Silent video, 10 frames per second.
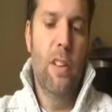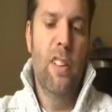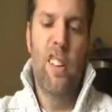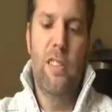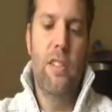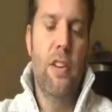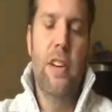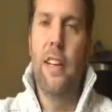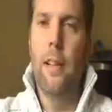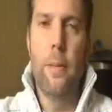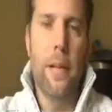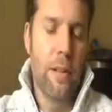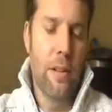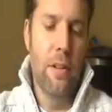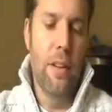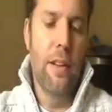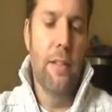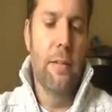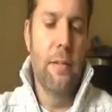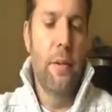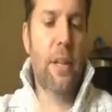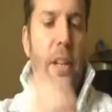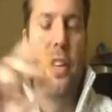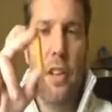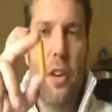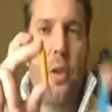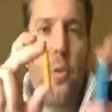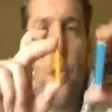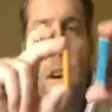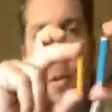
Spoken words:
a tiny little bit longer. If we look at the old one,